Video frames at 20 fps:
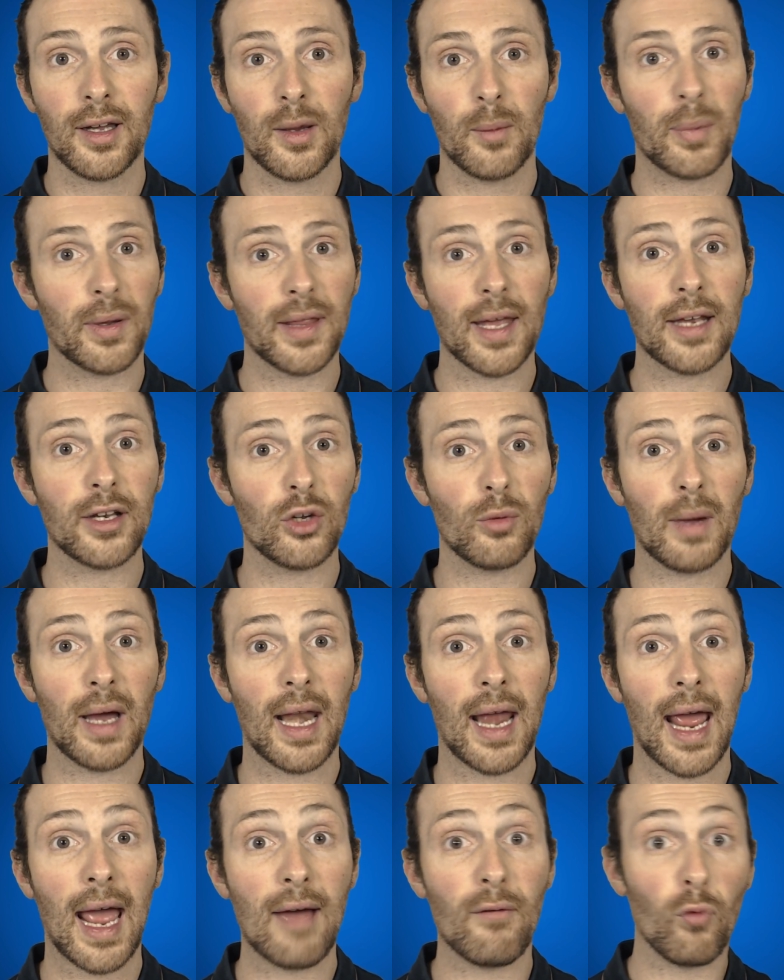But then you might
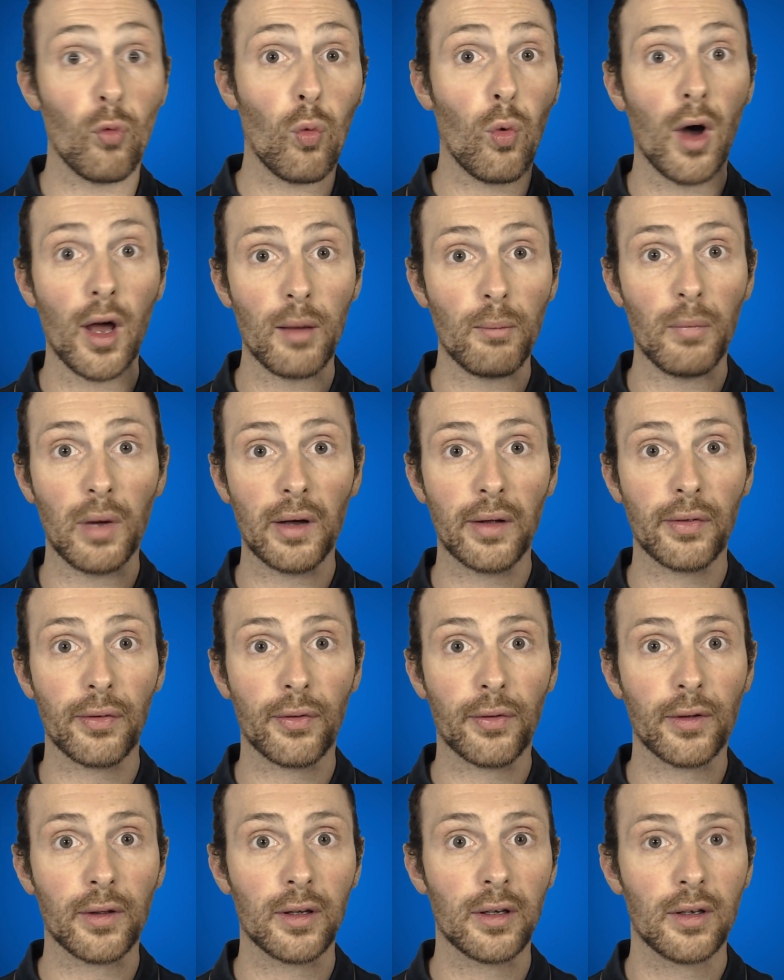have 1
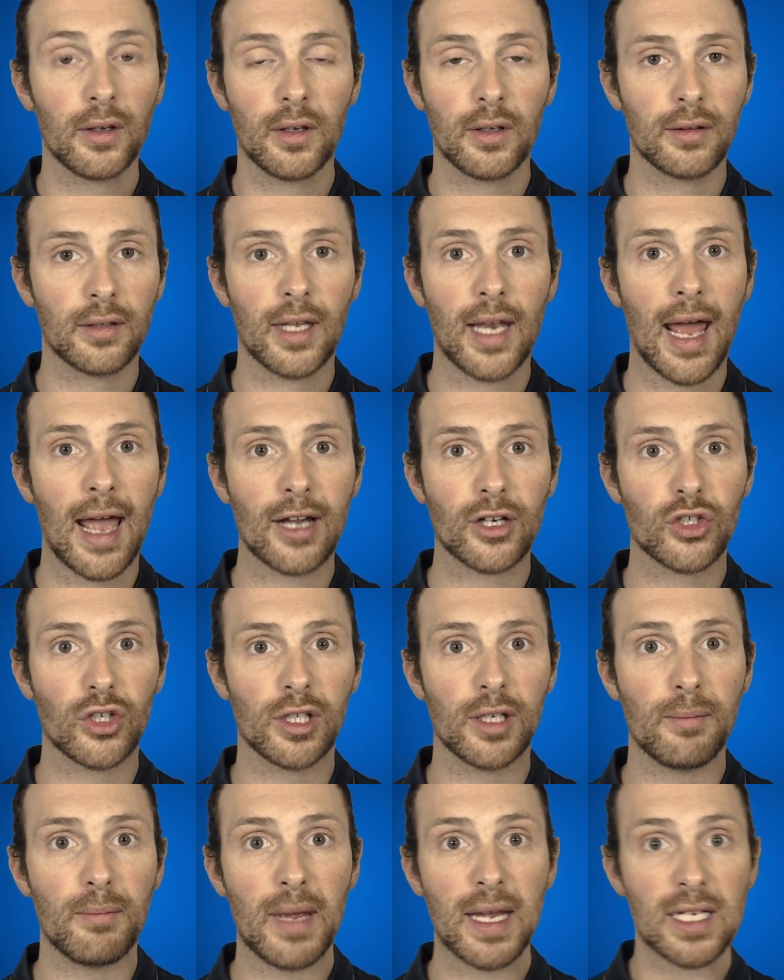month that
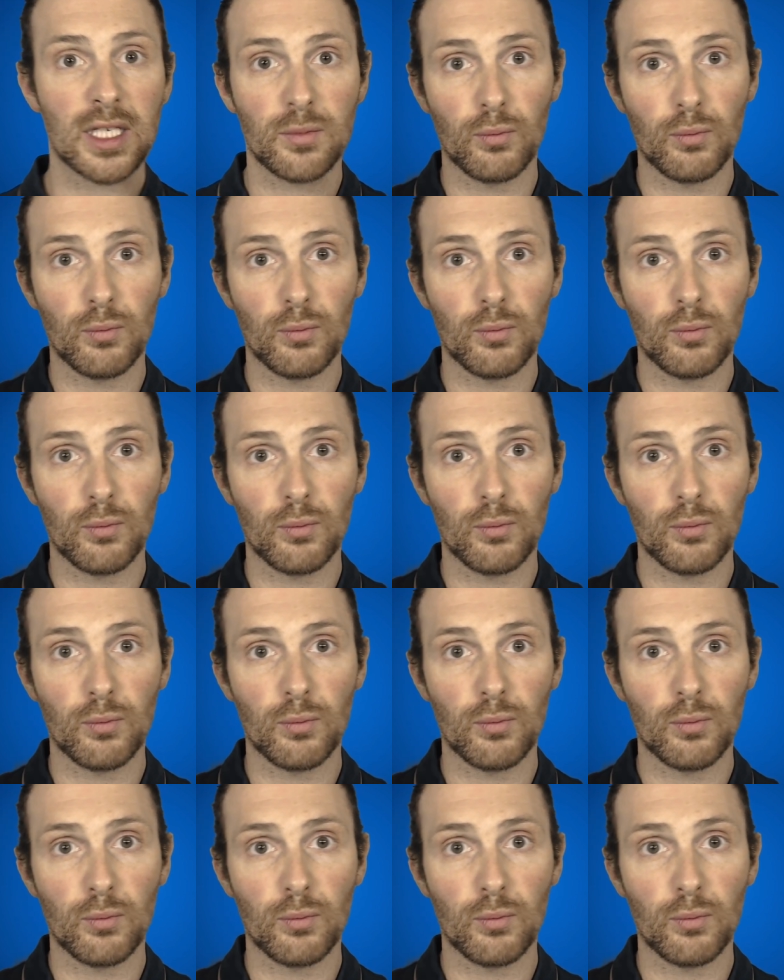actually makes